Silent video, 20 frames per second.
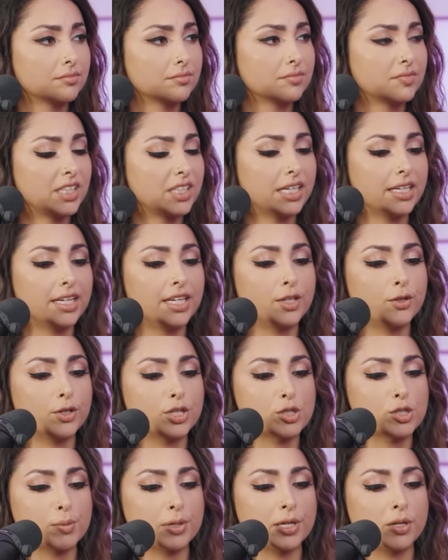with more and more data. Can you
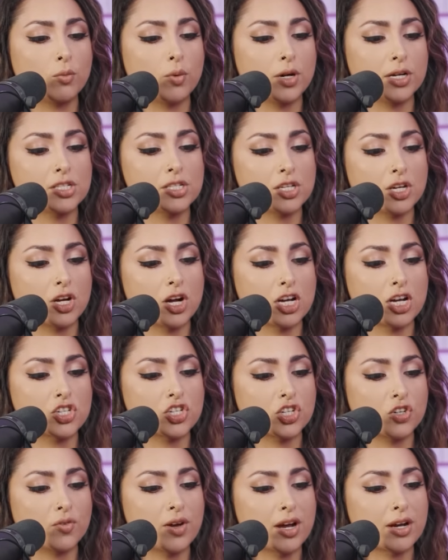explain what is
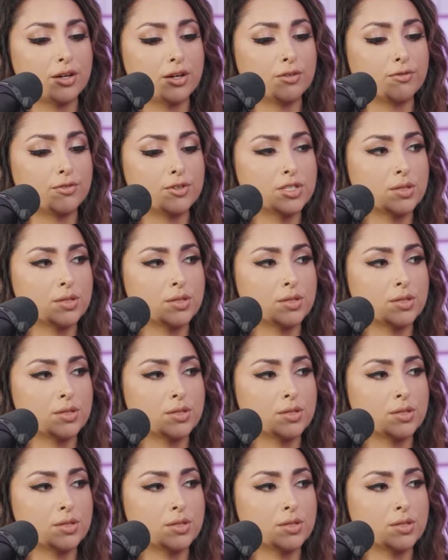Akashic Record for